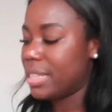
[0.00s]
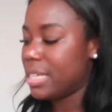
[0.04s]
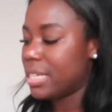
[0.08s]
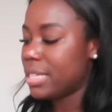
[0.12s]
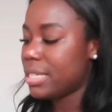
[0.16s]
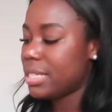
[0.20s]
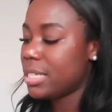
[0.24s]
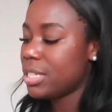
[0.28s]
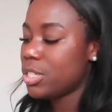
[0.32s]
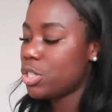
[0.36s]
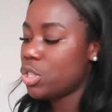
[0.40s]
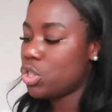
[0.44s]

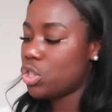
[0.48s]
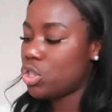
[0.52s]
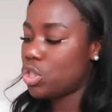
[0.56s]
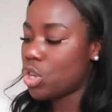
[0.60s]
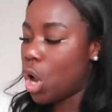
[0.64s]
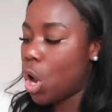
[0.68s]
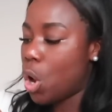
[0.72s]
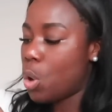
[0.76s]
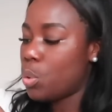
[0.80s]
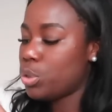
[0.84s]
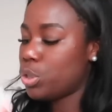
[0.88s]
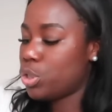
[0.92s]
this is
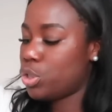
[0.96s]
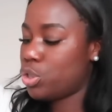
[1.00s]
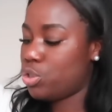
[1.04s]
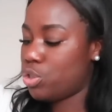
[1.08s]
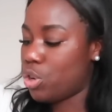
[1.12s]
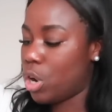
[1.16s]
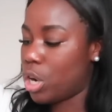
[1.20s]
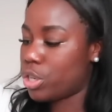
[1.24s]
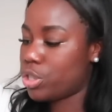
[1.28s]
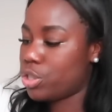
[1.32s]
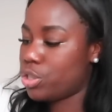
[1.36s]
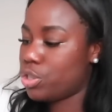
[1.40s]
so
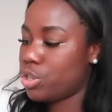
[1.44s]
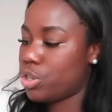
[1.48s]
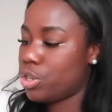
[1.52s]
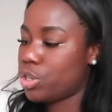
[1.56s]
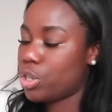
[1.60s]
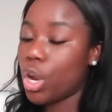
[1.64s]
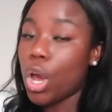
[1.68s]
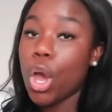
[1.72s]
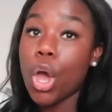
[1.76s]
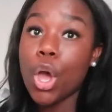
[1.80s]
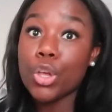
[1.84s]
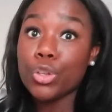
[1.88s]

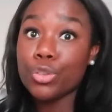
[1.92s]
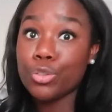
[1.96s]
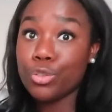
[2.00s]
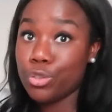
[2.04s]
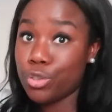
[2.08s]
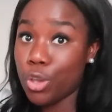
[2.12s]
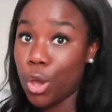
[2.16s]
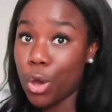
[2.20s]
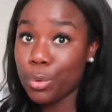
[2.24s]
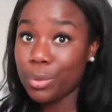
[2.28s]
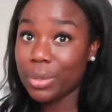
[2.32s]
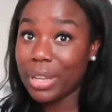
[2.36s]
structured,
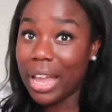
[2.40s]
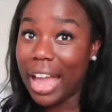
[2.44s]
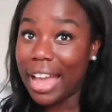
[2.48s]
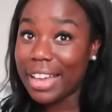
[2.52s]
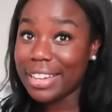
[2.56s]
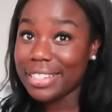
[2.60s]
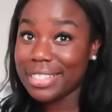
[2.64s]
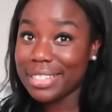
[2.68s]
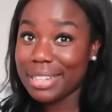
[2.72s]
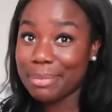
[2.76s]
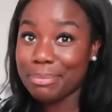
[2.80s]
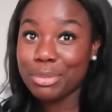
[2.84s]
so nice.